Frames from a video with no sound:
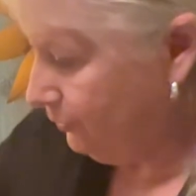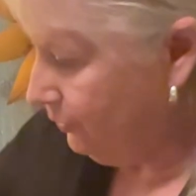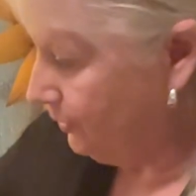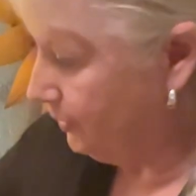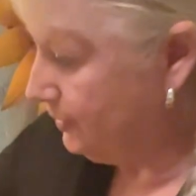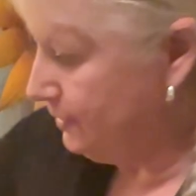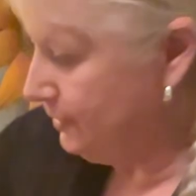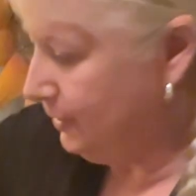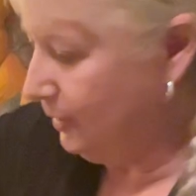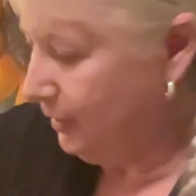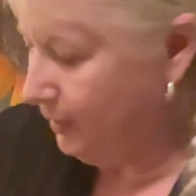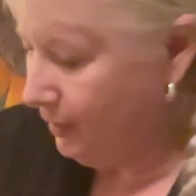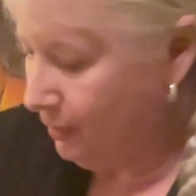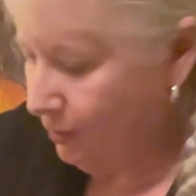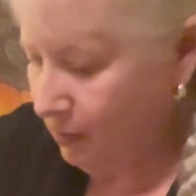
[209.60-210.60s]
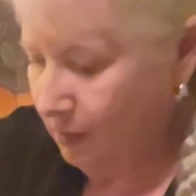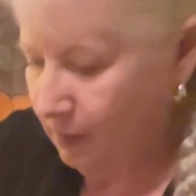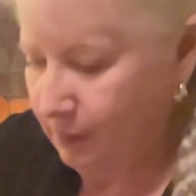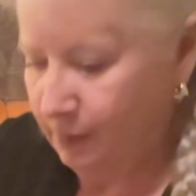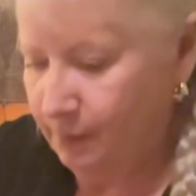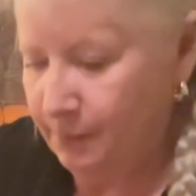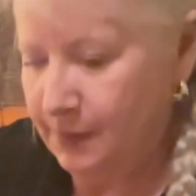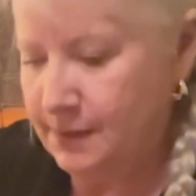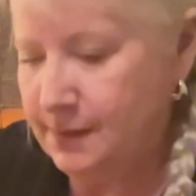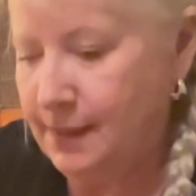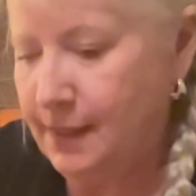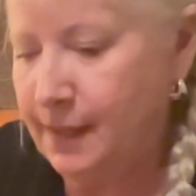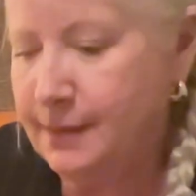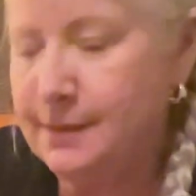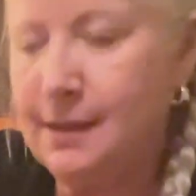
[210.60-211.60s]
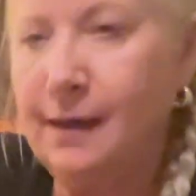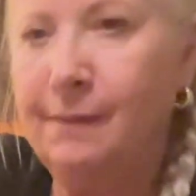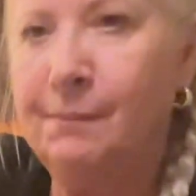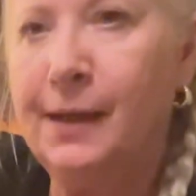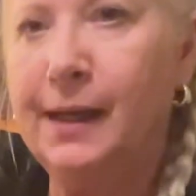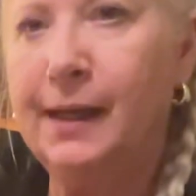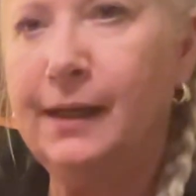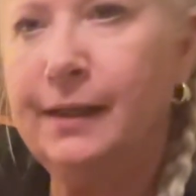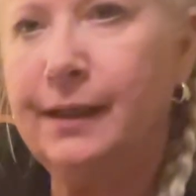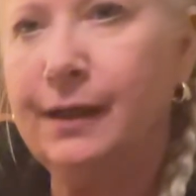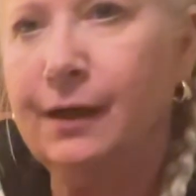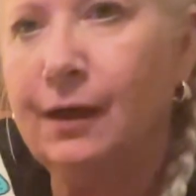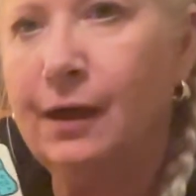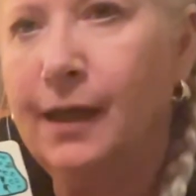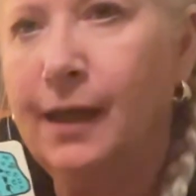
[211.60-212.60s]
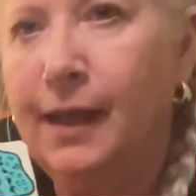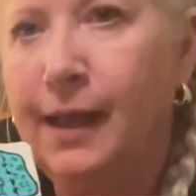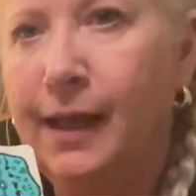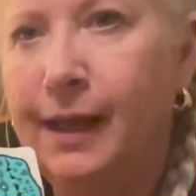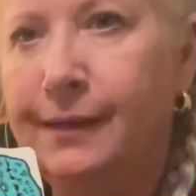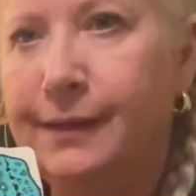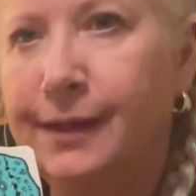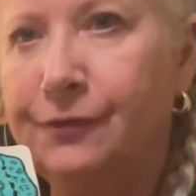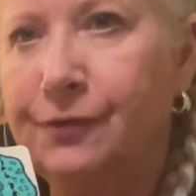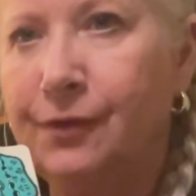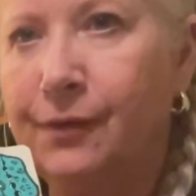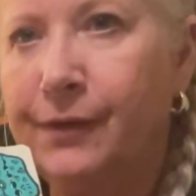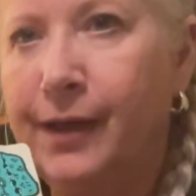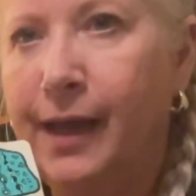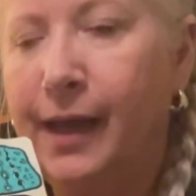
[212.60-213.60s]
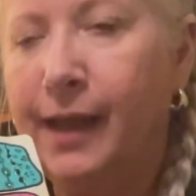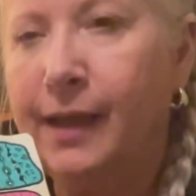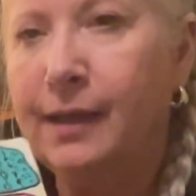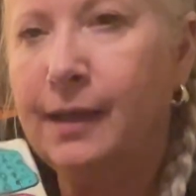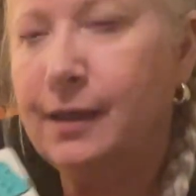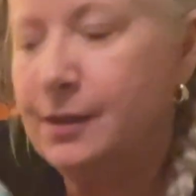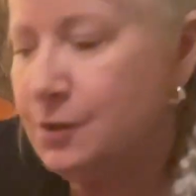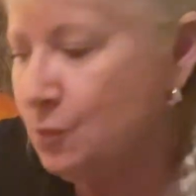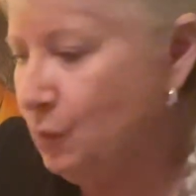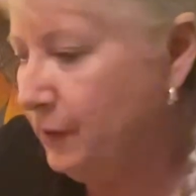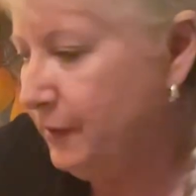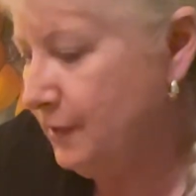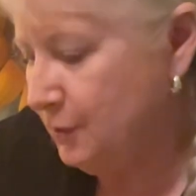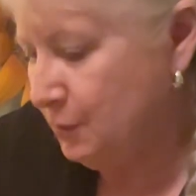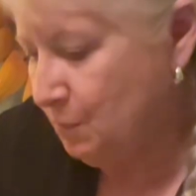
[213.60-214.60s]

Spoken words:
you can see here the mistakes I've made here. And that's okay, because with these